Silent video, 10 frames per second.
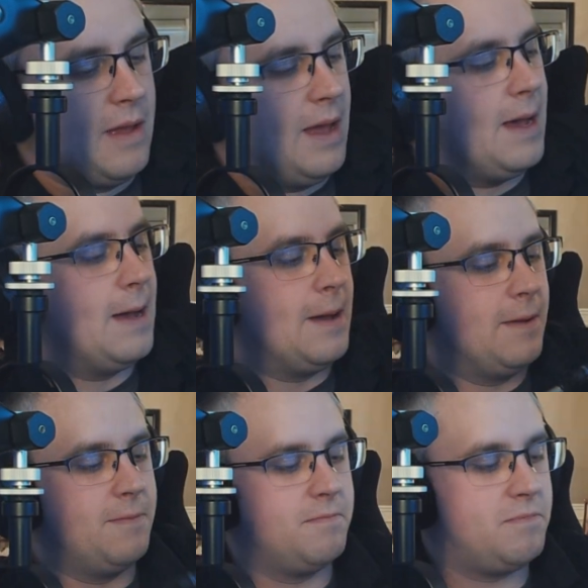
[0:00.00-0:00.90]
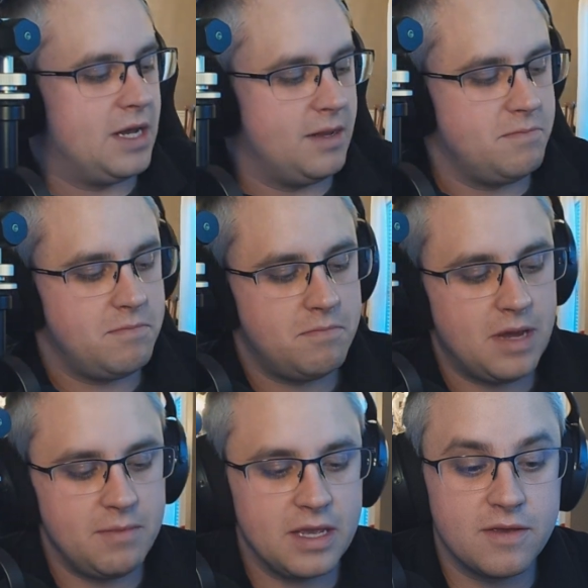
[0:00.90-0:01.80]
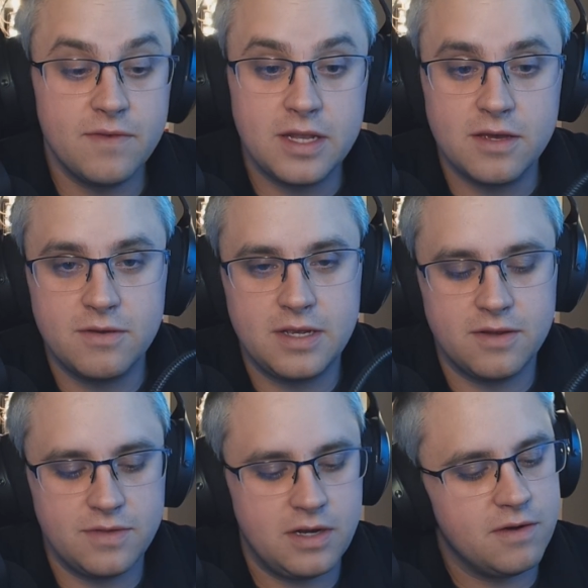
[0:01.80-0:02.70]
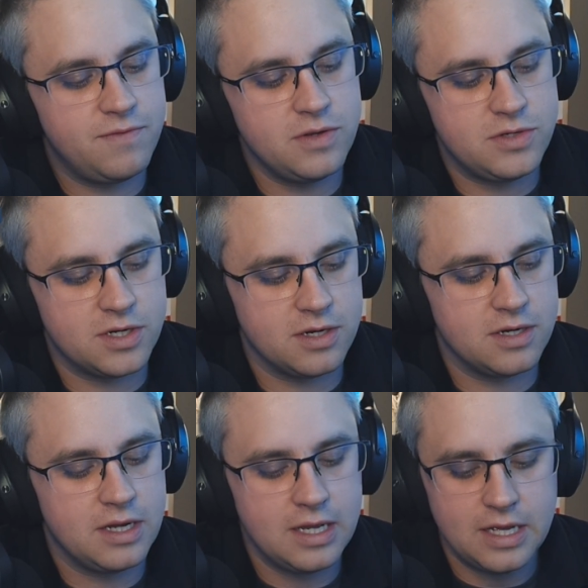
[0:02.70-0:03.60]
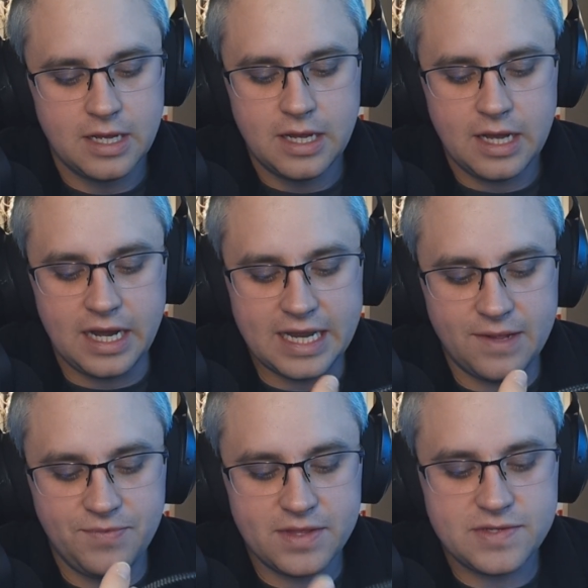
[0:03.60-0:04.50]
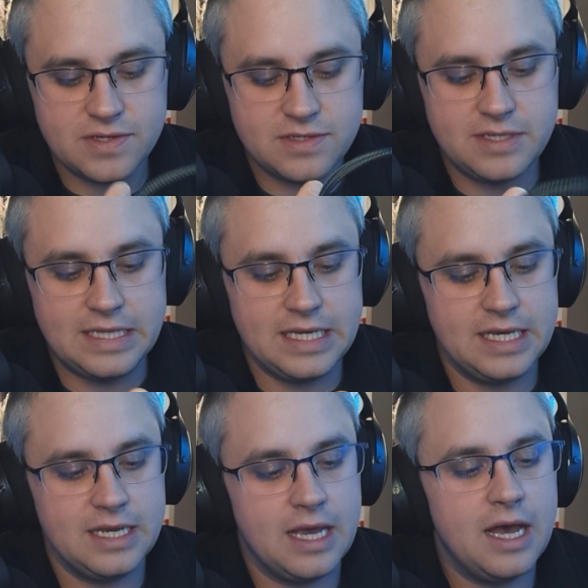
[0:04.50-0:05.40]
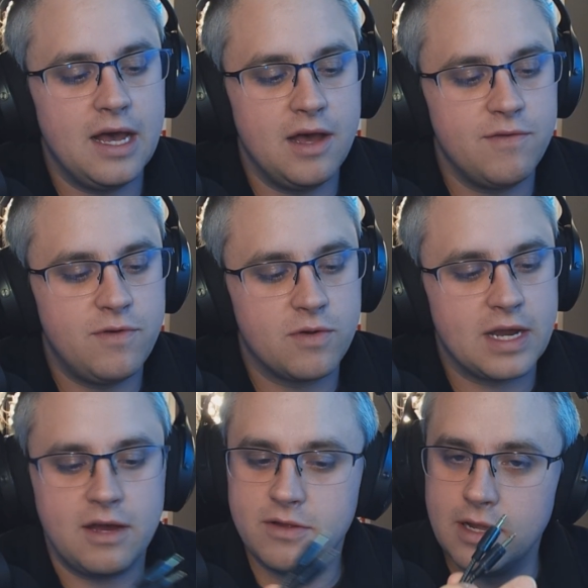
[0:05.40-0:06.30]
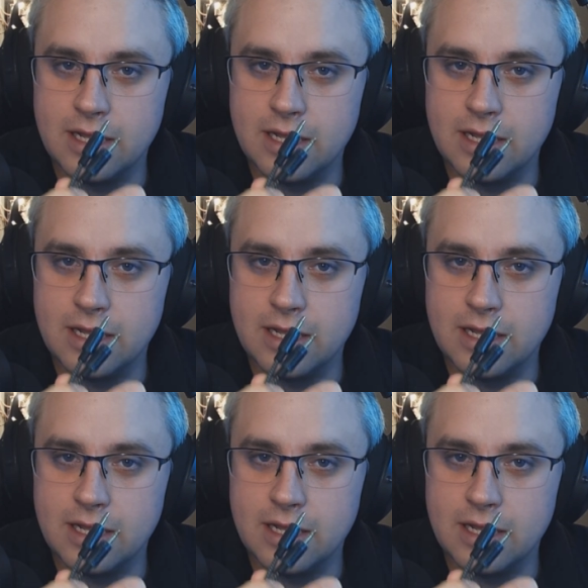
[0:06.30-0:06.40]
but might make a video here in the near future. Again, this is the Focal